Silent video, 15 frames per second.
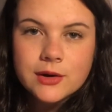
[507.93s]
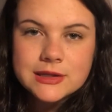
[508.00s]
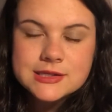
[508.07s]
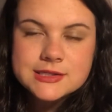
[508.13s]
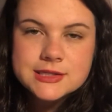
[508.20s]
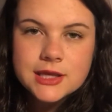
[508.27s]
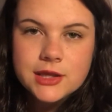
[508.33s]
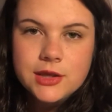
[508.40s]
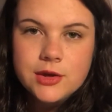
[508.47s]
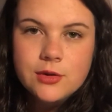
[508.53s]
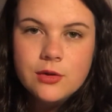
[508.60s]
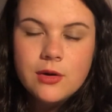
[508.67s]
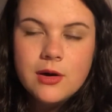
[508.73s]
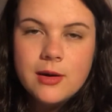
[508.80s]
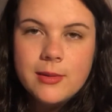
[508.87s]
now going to
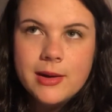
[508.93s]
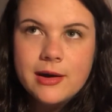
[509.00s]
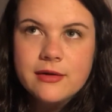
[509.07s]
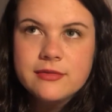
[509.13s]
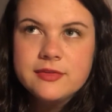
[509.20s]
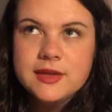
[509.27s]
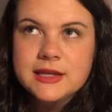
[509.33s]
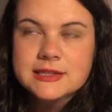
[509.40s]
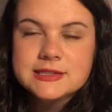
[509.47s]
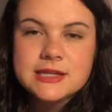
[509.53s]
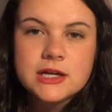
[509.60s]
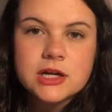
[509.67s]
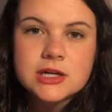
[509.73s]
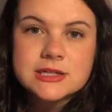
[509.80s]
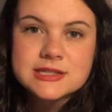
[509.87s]
tell you about
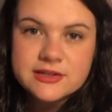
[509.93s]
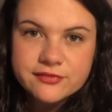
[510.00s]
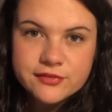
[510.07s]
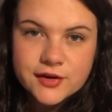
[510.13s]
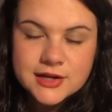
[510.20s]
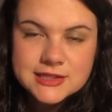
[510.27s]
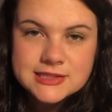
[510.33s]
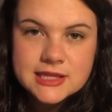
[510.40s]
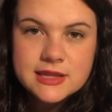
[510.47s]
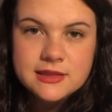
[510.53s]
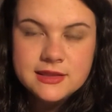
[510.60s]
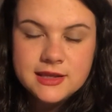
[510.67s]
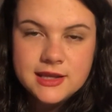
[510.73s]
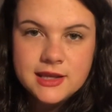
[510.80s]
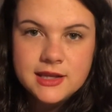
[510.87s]
things that are
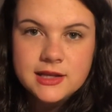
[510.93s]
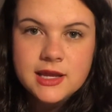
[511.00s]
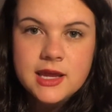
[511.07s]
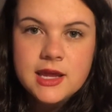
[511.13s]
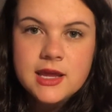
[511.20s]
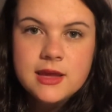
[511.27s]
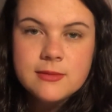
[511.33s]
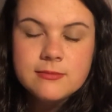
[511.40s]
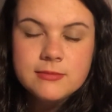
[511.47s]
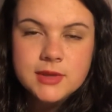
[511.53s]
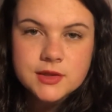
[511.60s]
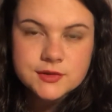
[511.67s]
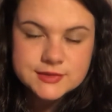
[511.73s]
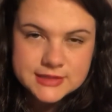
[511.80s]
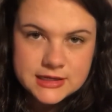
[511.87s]
different than
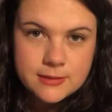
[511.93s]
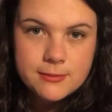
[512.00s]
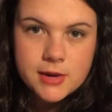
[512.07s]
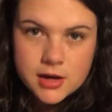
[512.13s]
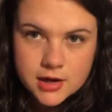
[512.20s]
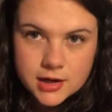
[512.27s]
meals in